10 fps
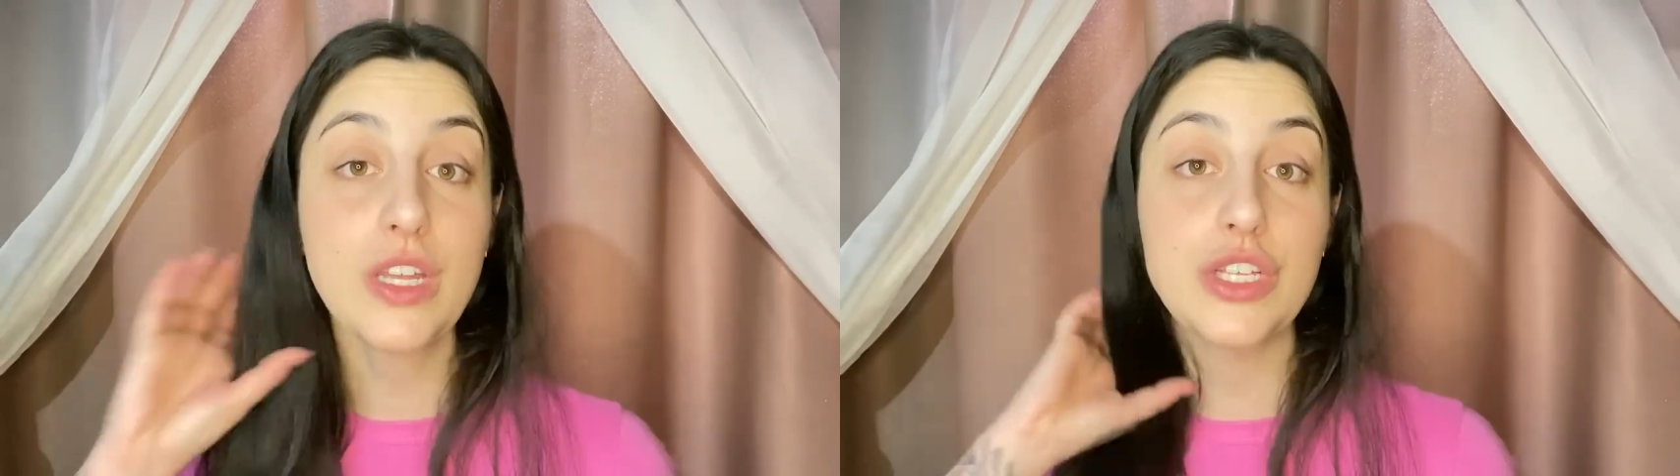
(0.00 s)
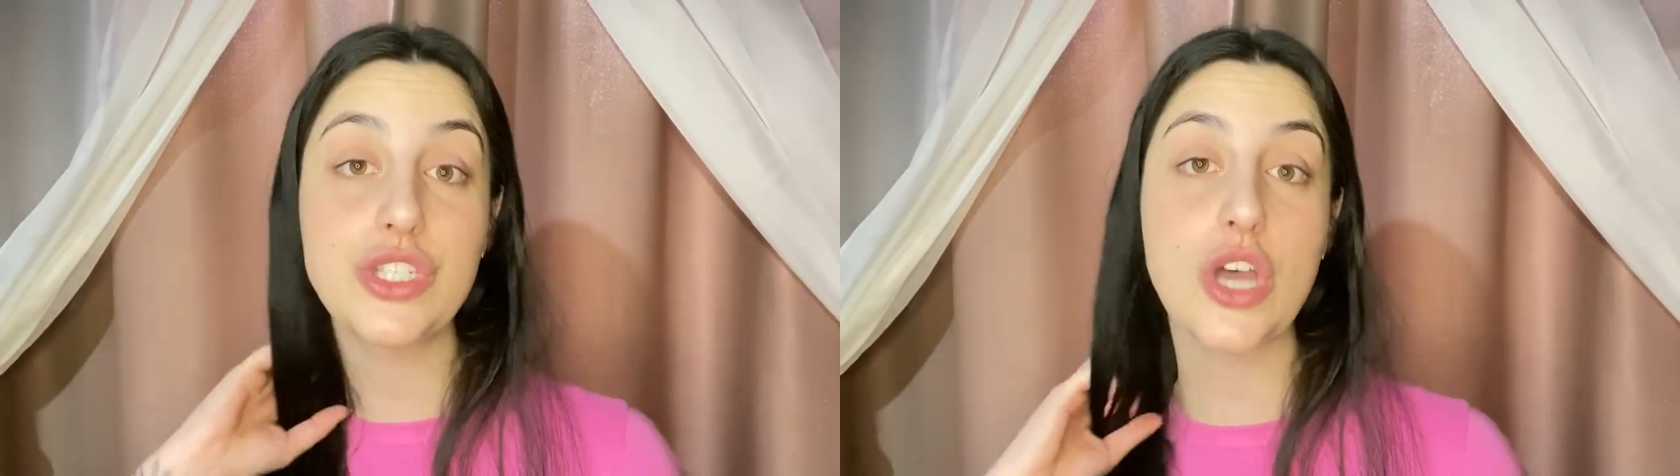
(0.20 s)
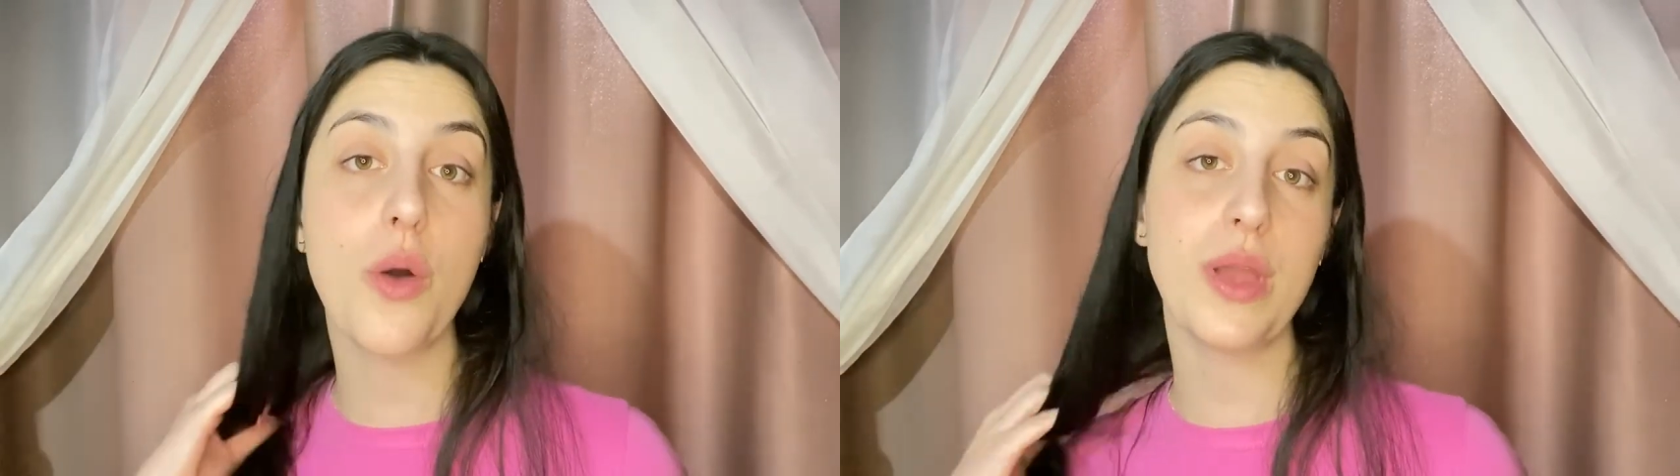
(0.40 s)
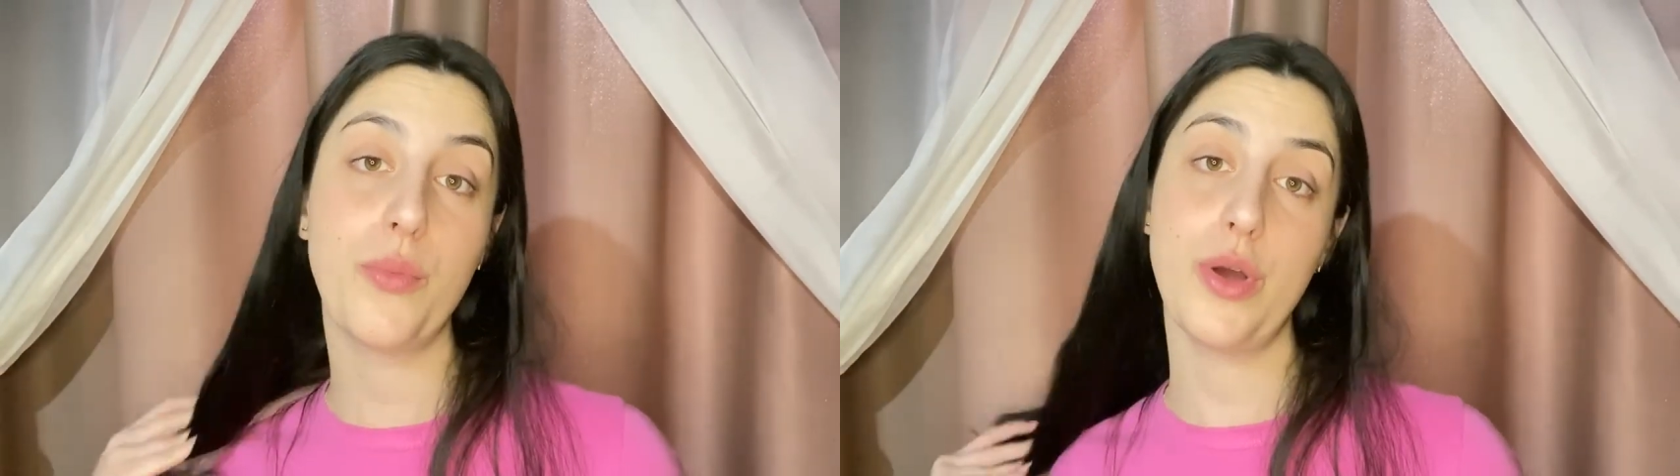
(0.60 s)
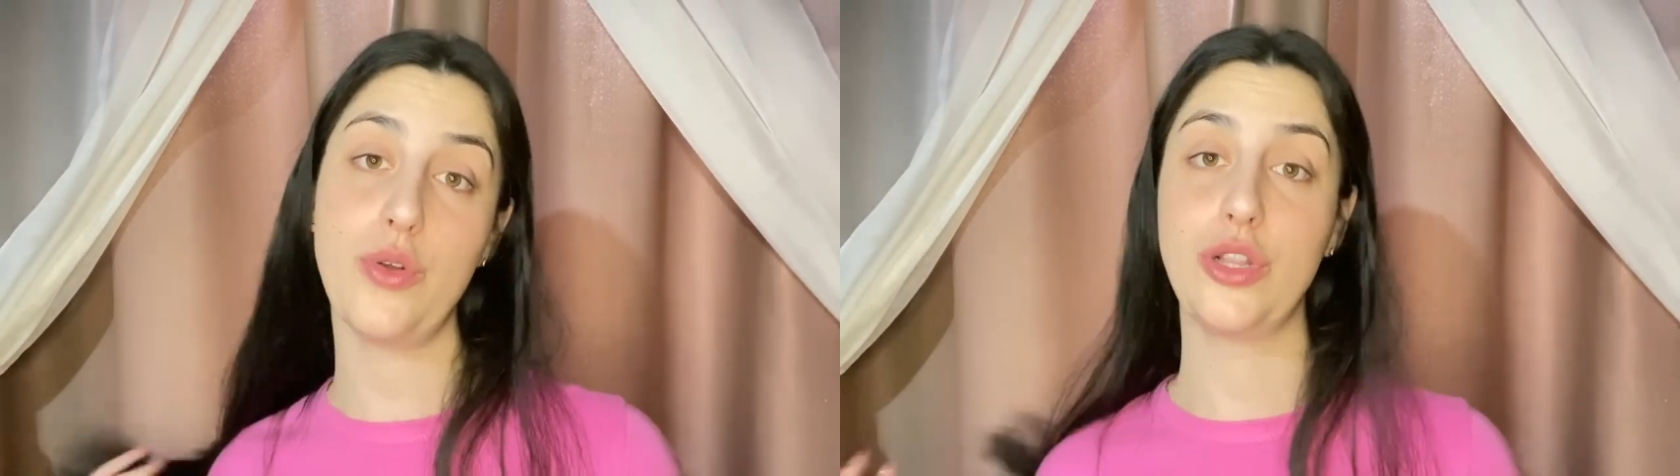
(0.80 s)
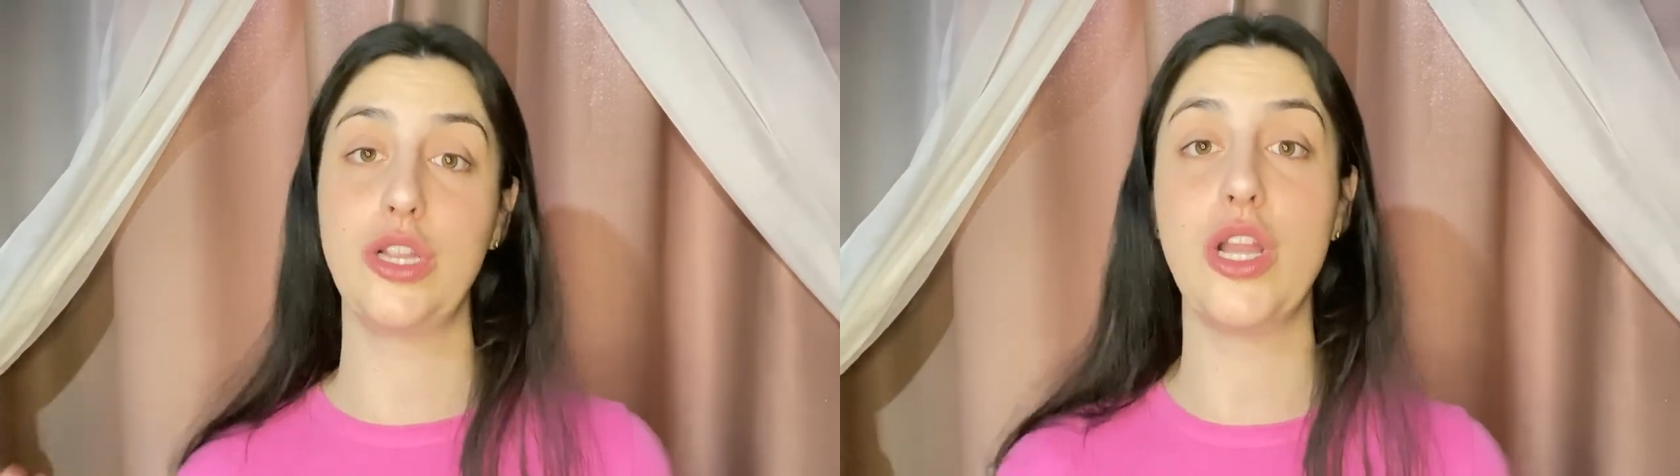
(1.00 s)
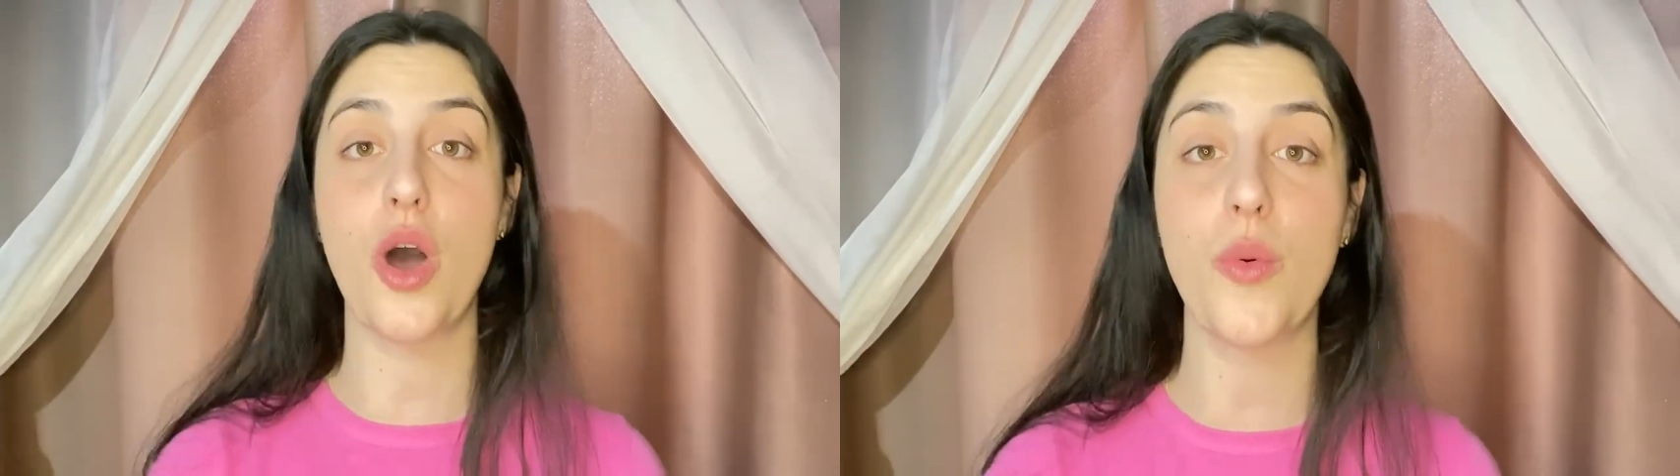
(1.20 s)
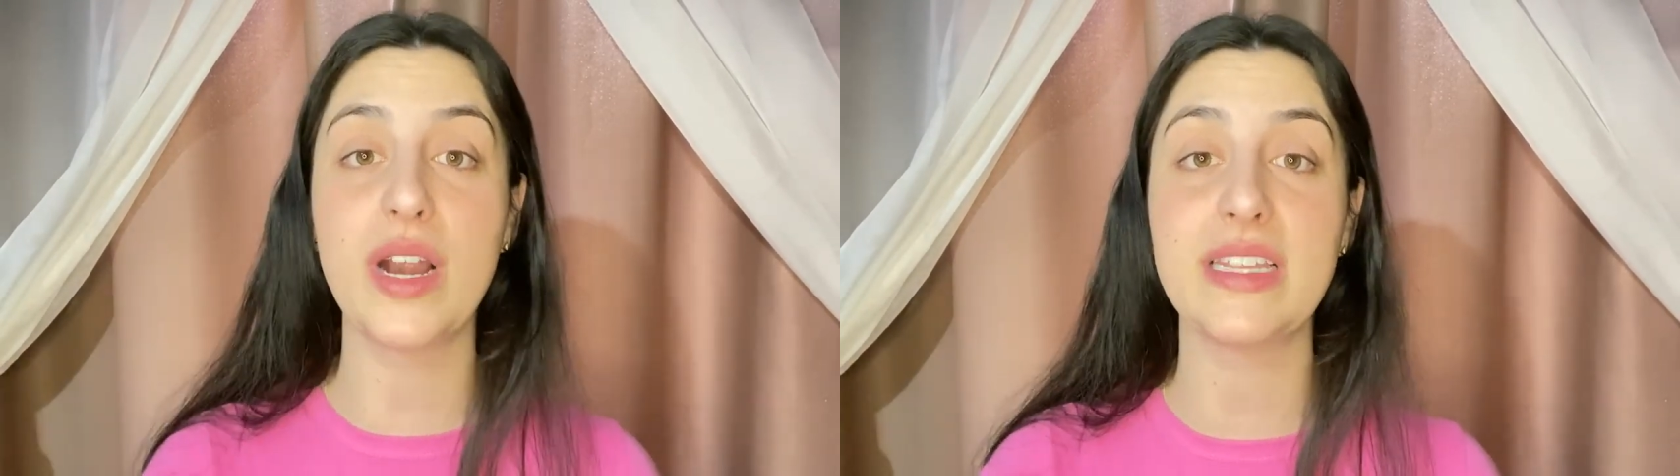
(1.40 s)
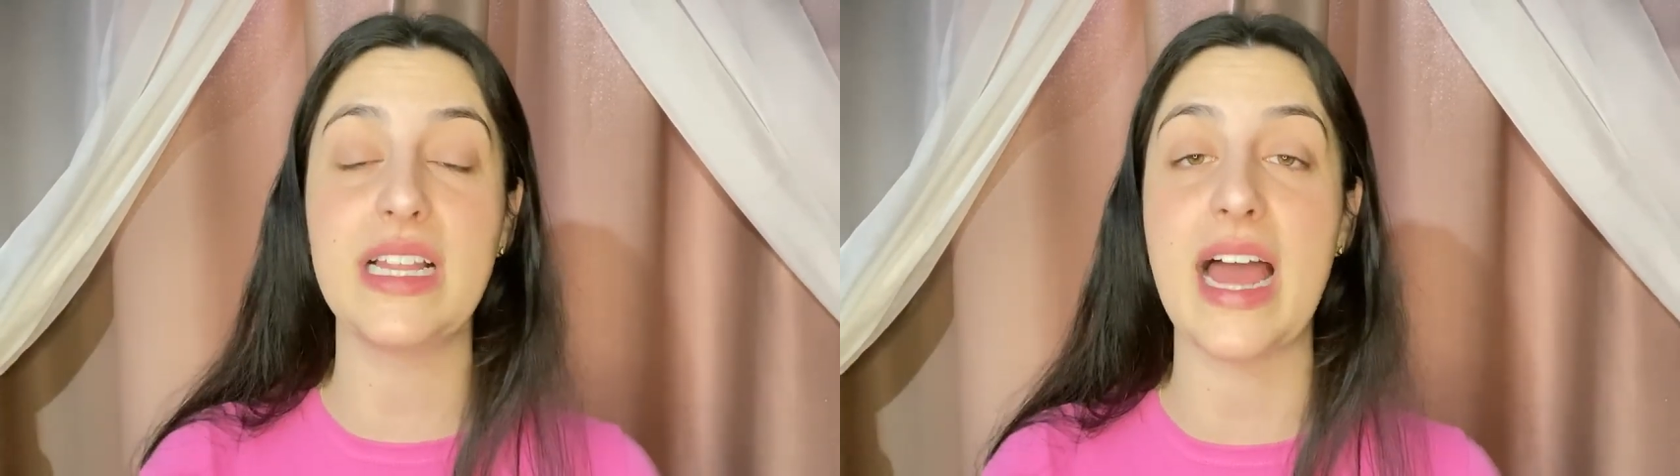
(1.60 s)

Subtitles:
So it will lower the